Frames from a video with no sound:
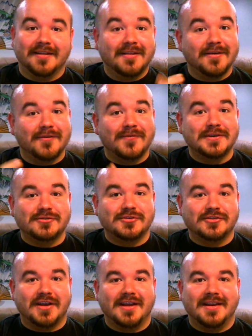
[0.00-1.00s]
Does the
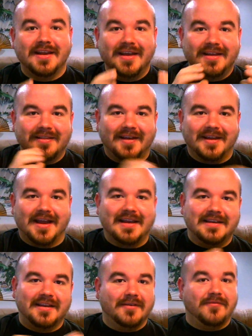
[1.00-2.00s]
official site, like,
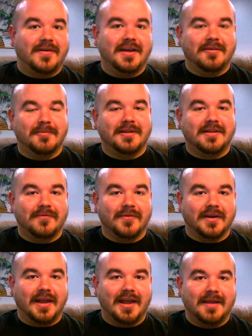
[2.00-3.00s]
identify them as
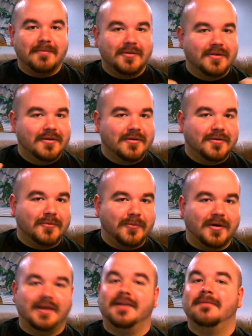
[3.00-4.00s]
different games, or
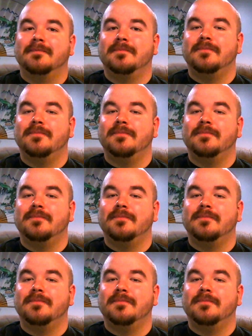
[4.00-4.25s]
what?